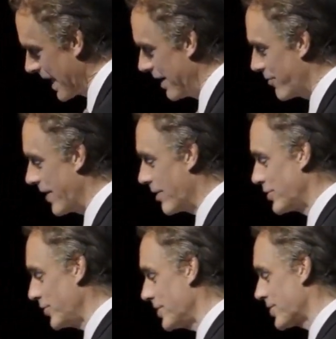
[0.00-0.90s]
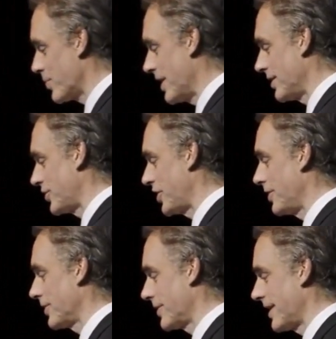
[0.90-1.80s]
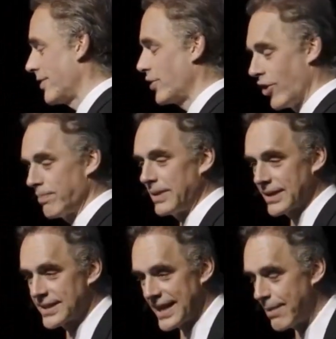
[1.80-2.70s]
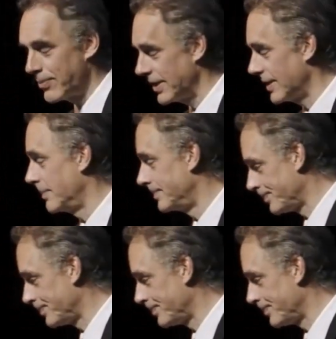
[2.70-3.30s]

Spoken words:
If thou doest well, shalt thou not be accepted.